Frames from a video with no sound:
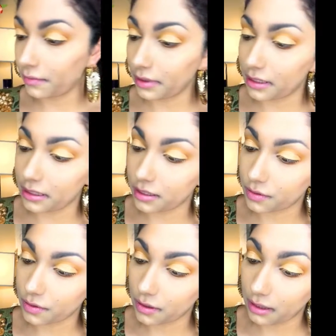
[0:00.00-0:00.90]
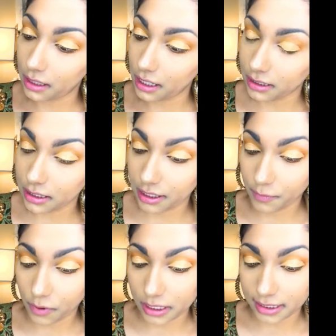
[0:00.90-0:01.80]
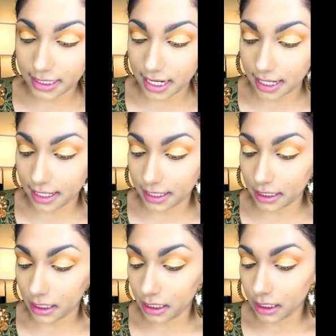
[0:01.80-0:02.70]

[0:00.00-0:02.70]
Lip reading: with this Luxie 110